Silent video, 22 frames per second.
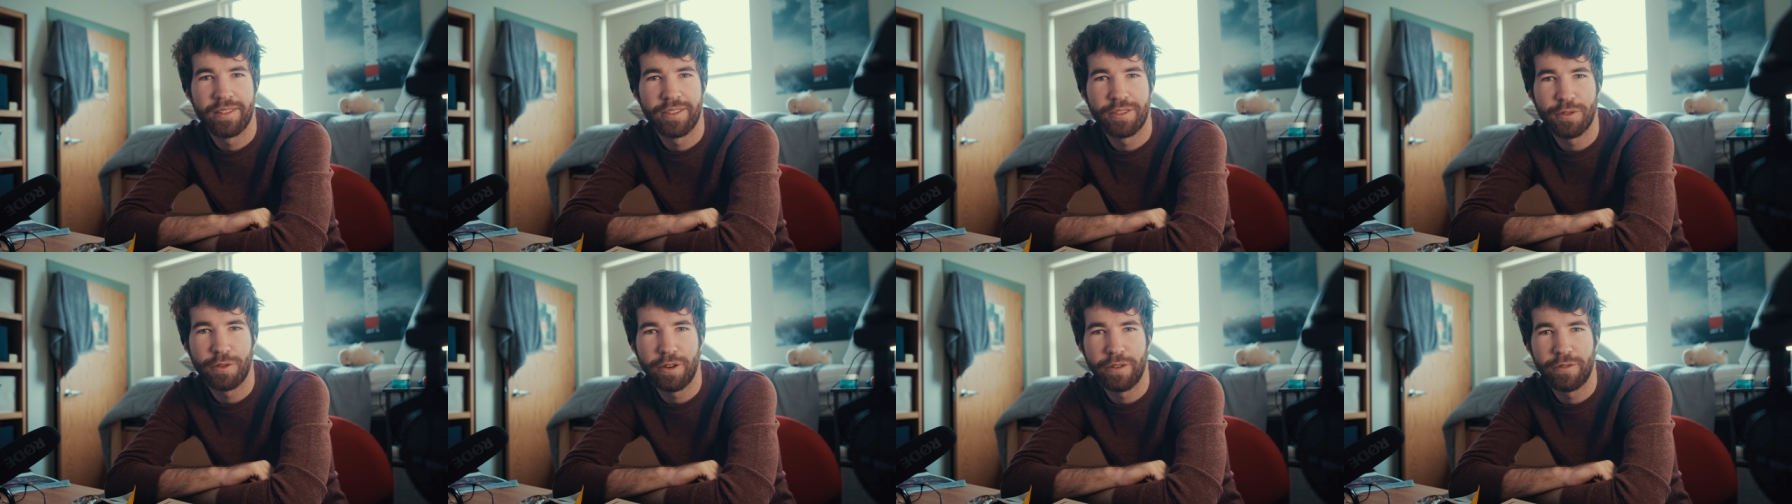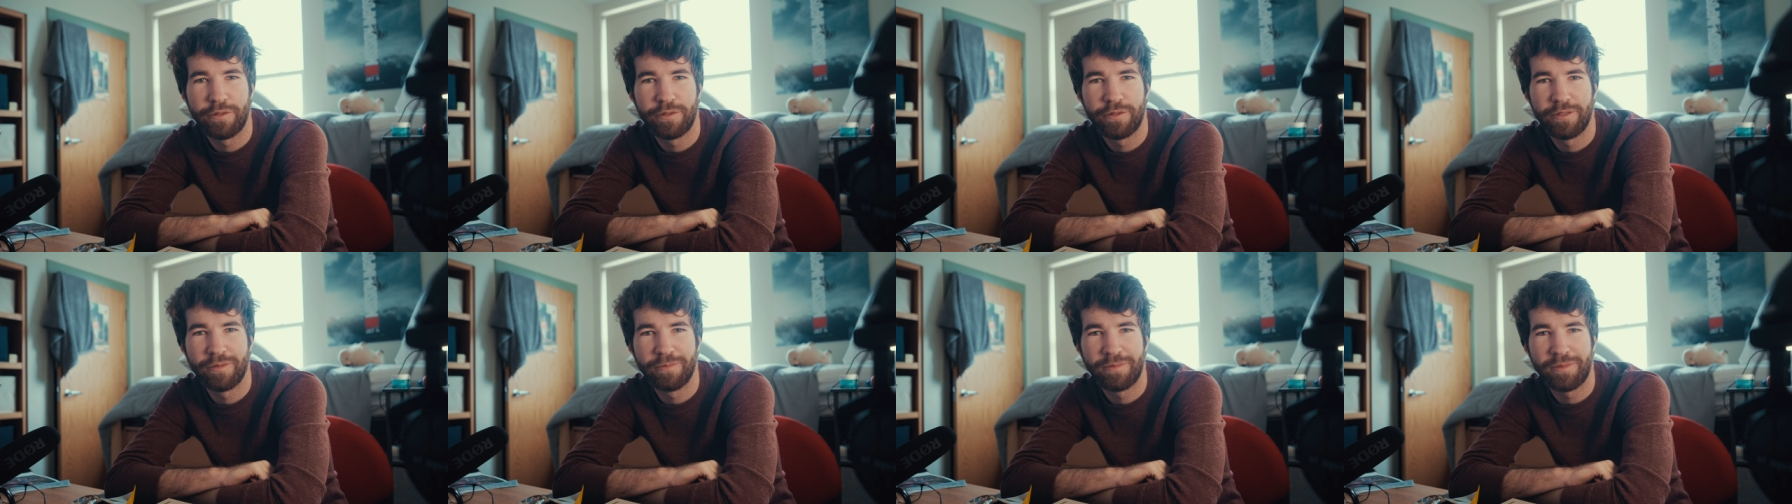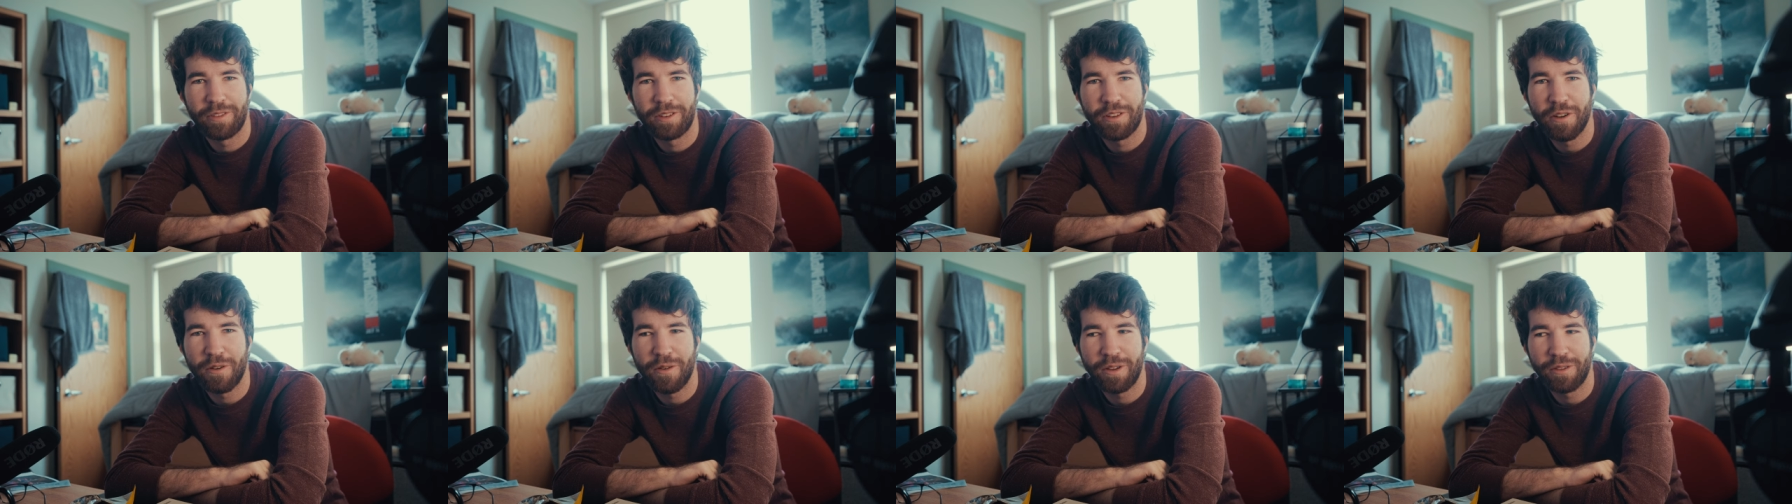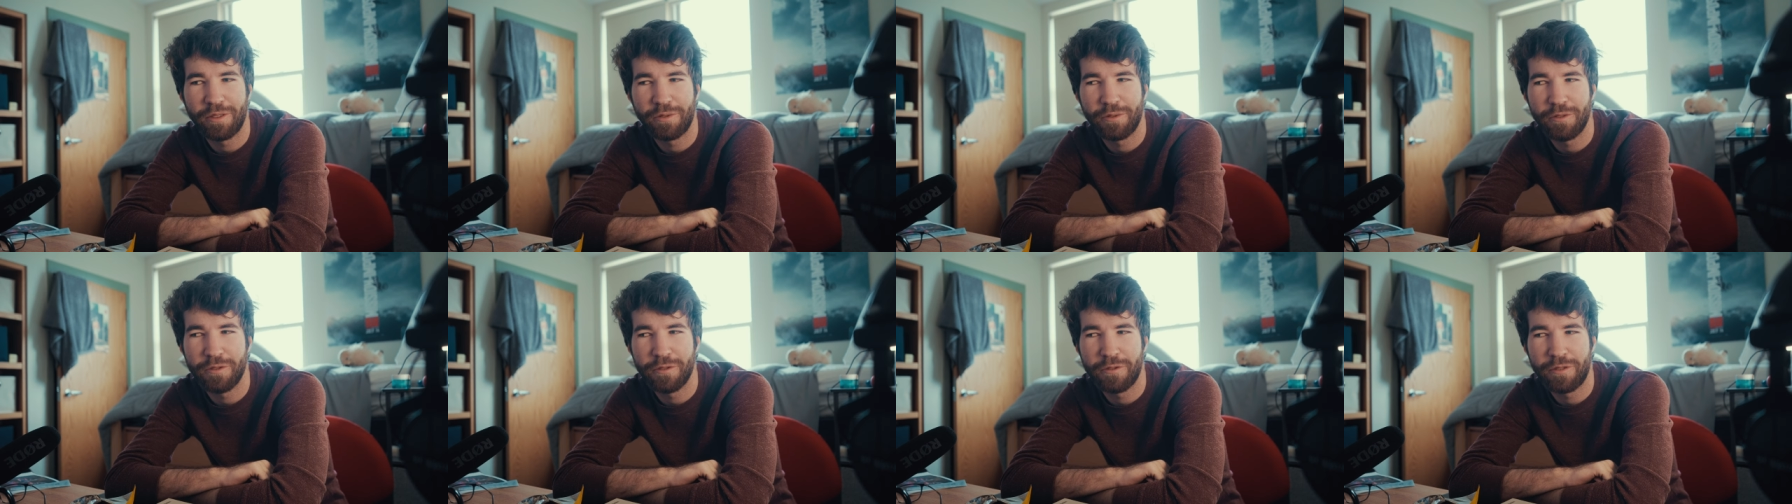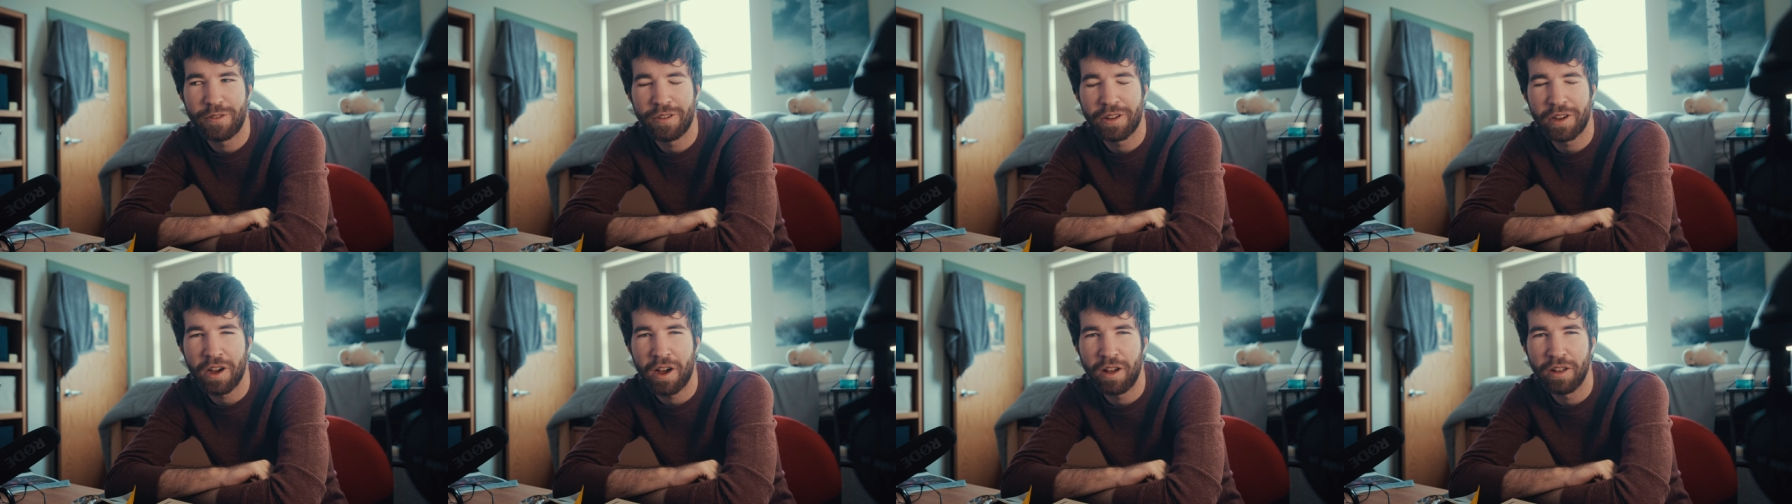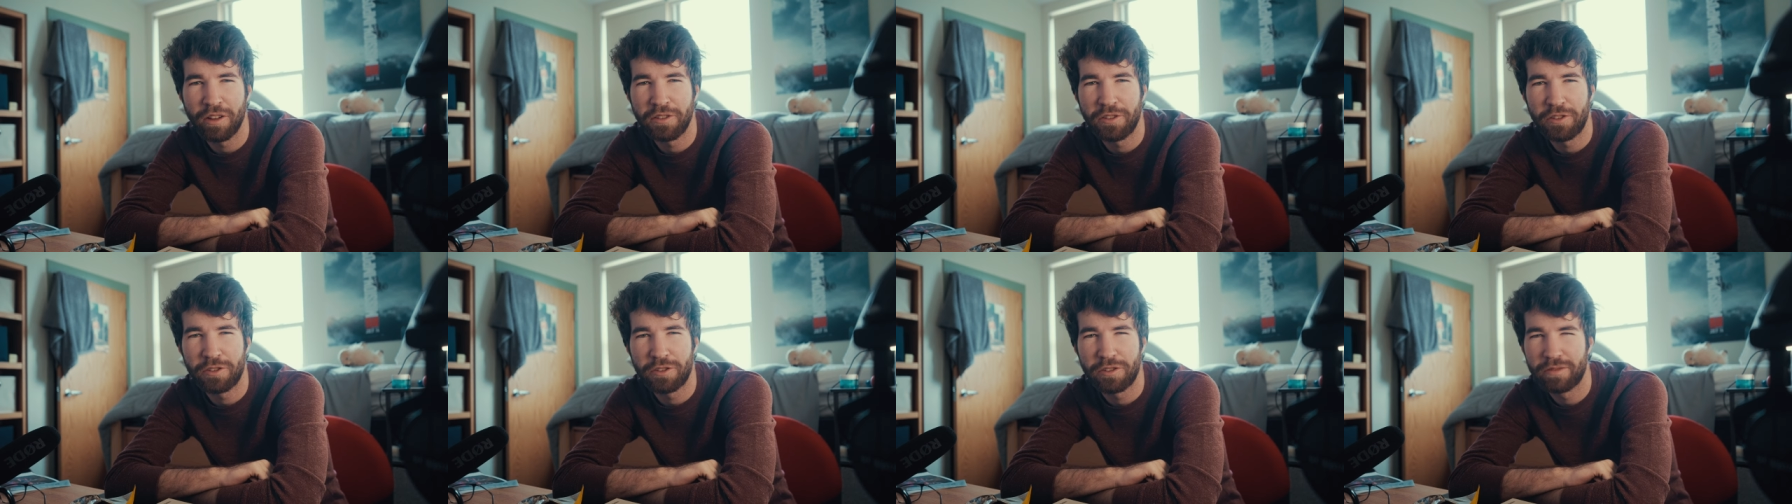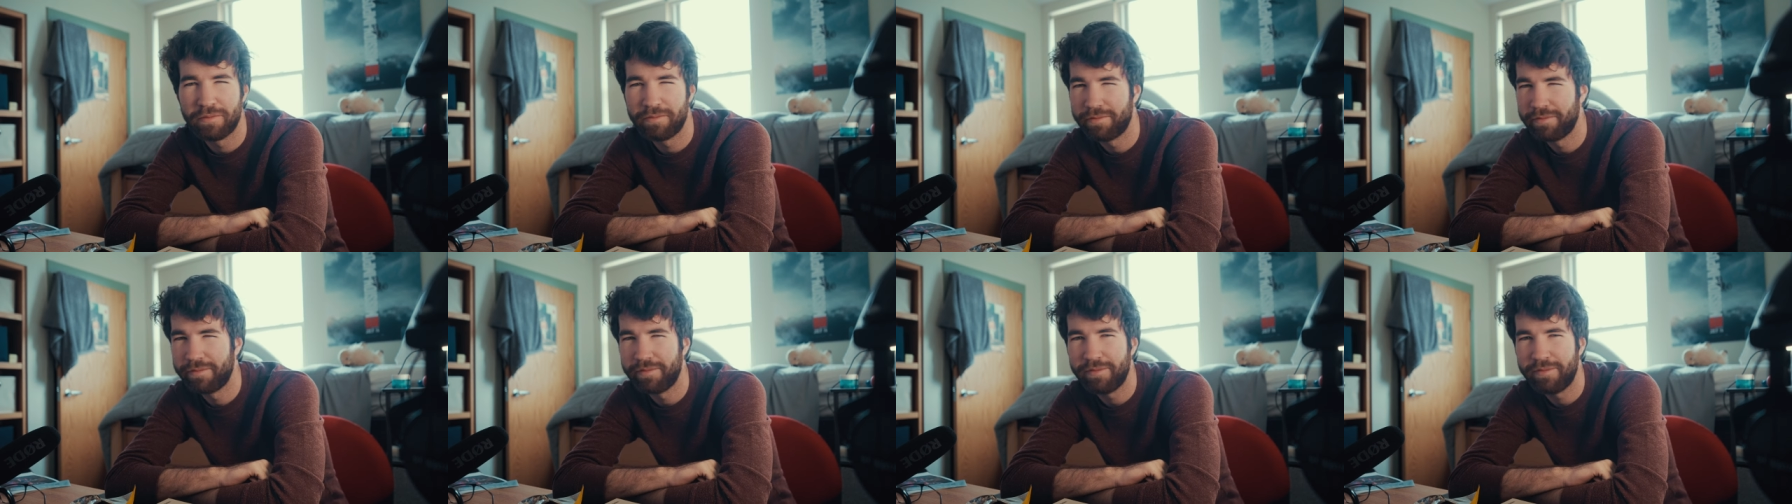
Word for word: sort of going through college